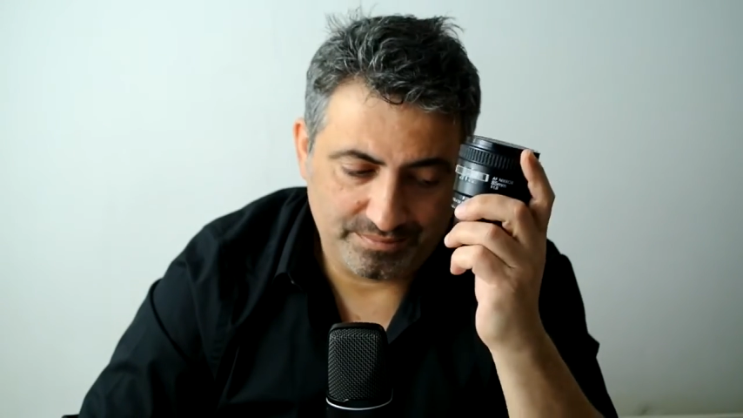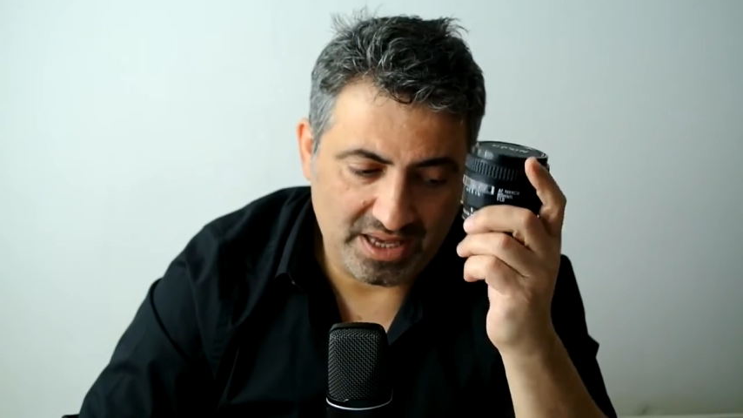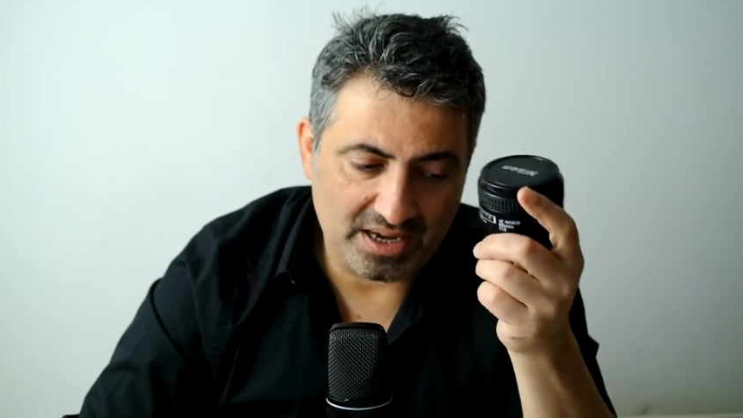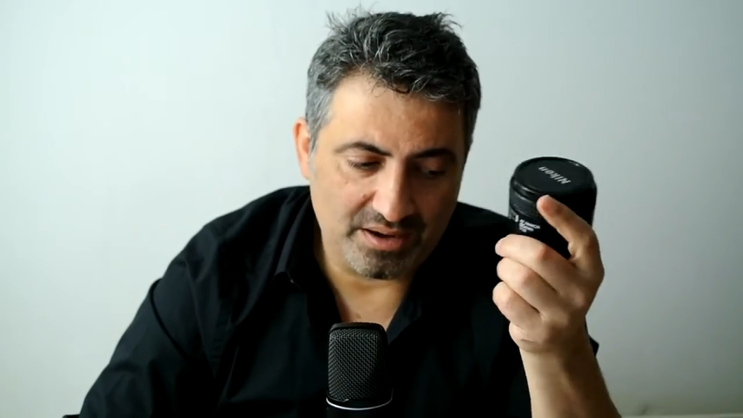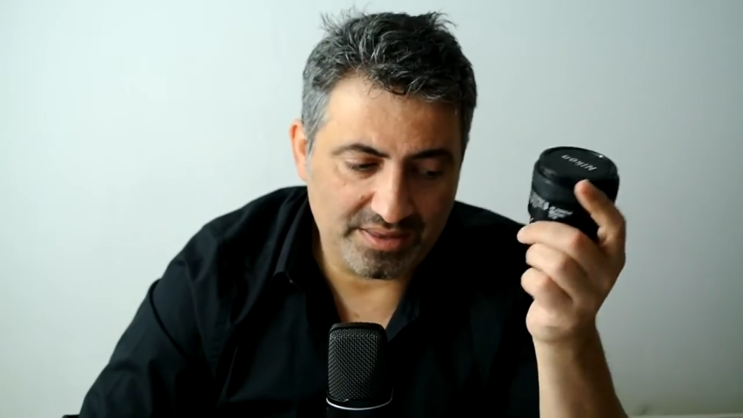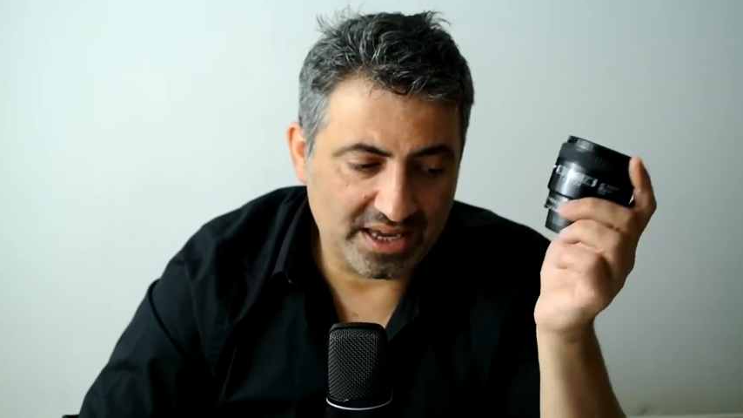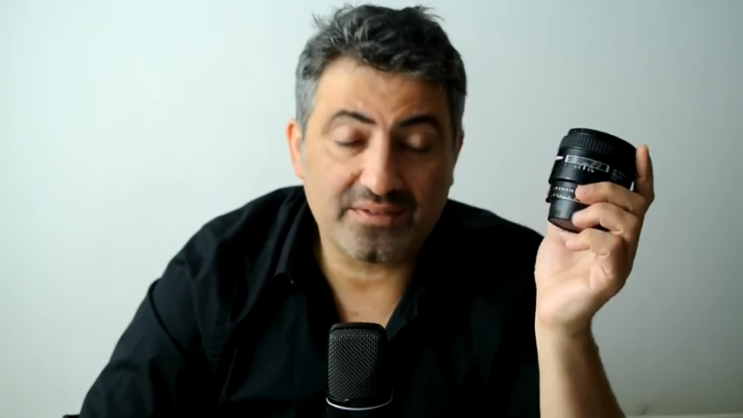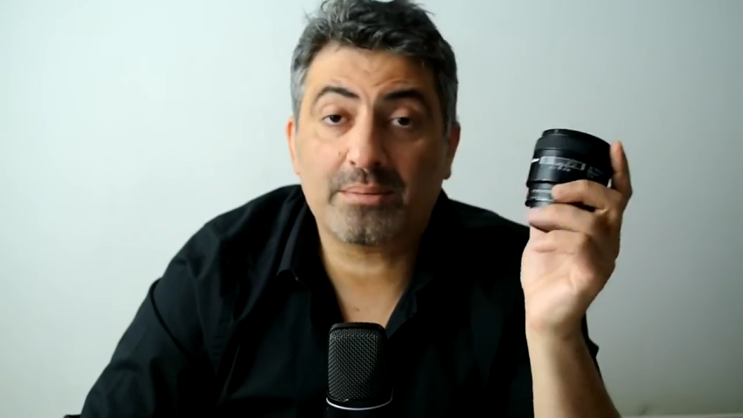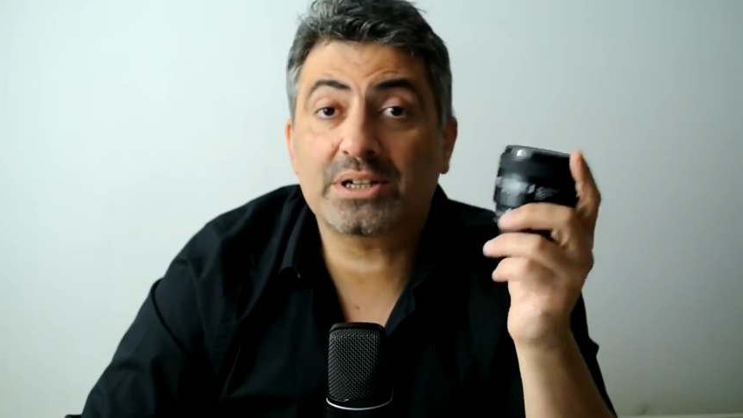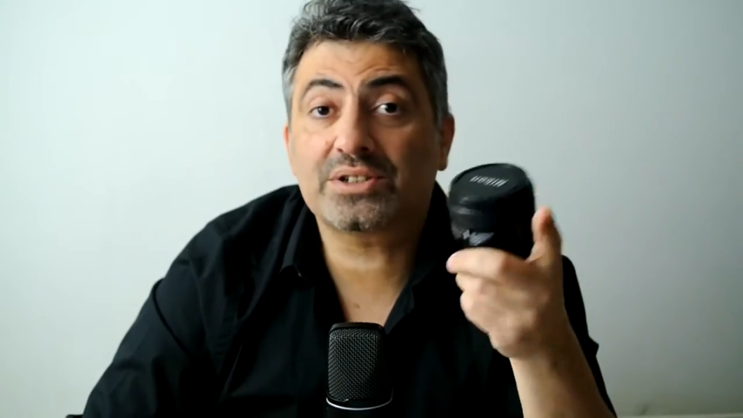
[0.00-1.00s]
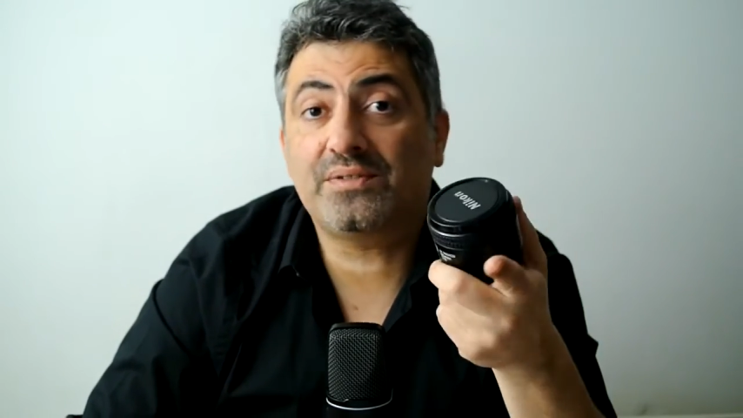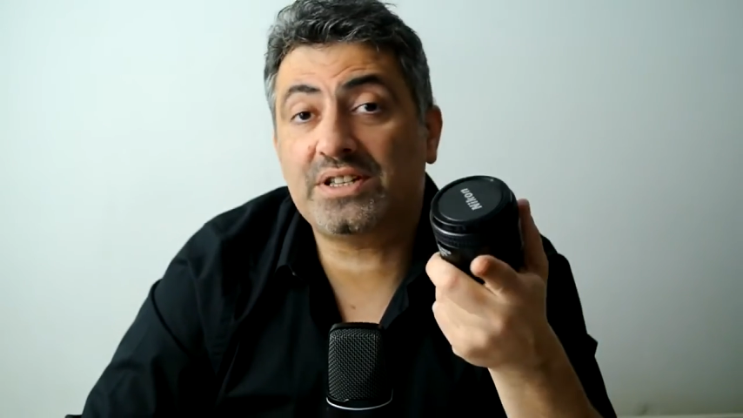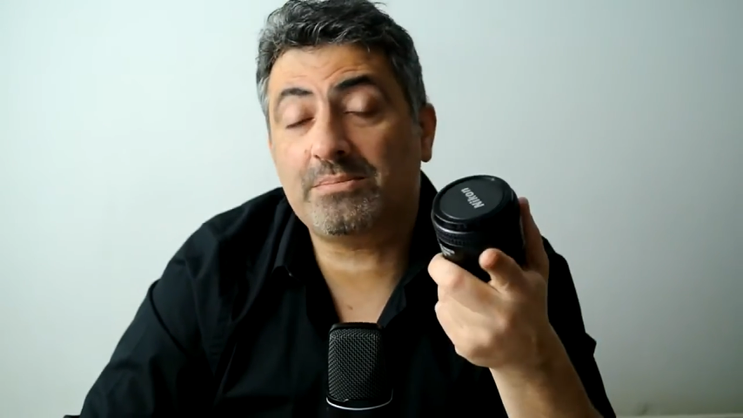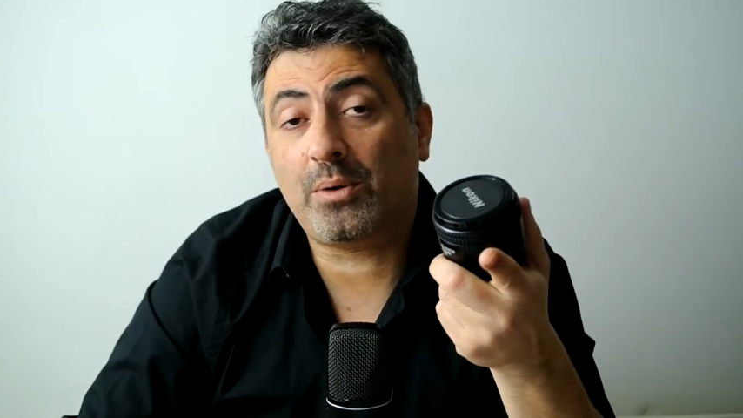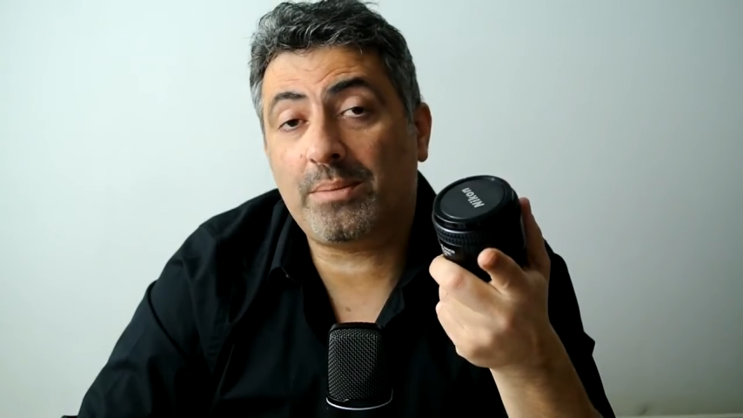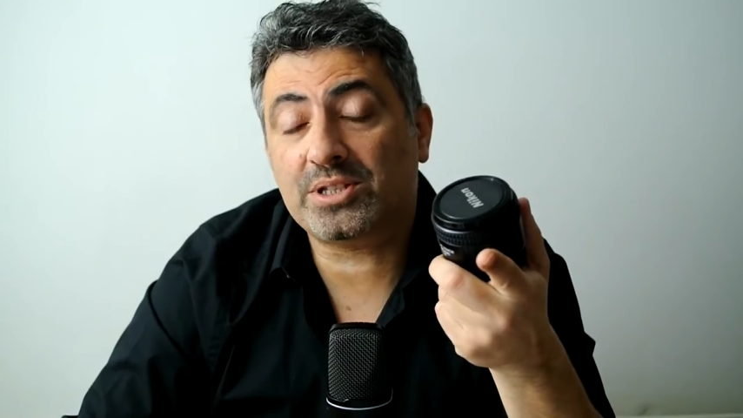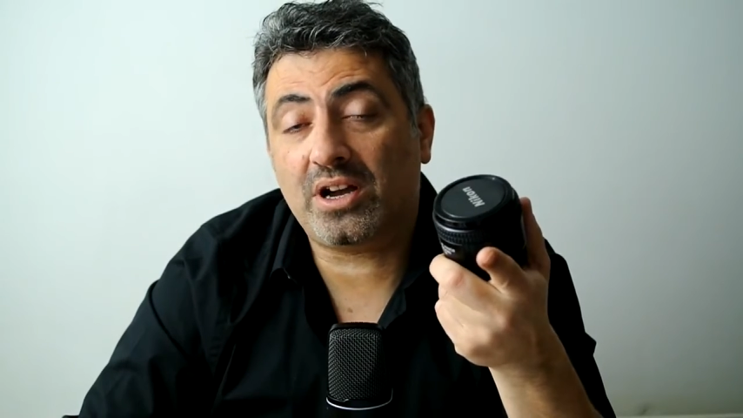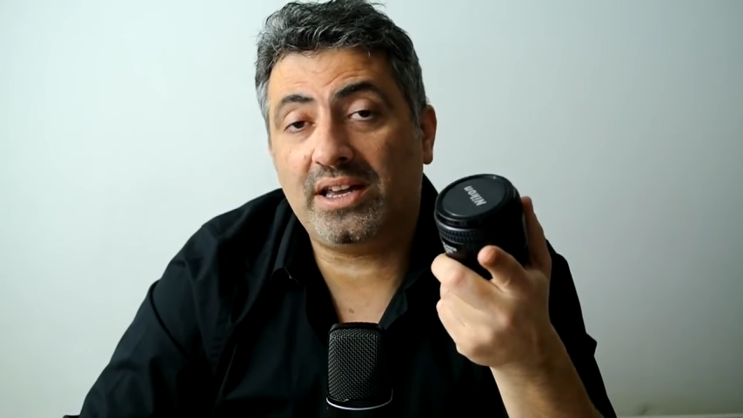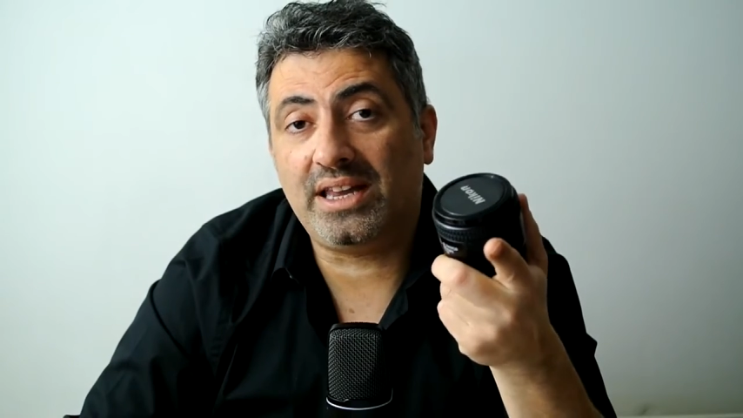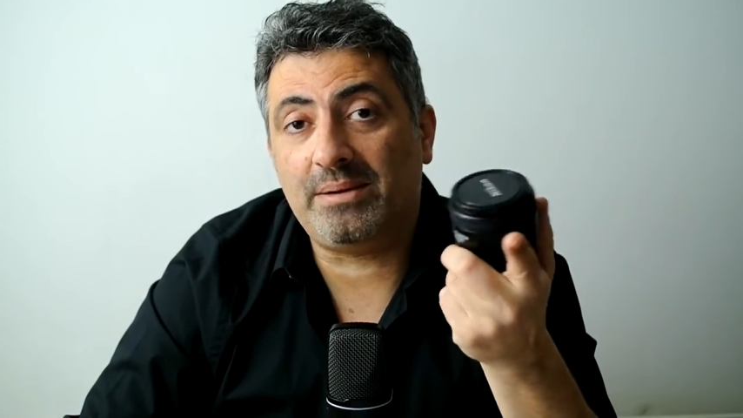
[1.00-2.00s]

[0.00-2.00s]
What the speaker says: There you go. Thank you very much. Visit my website,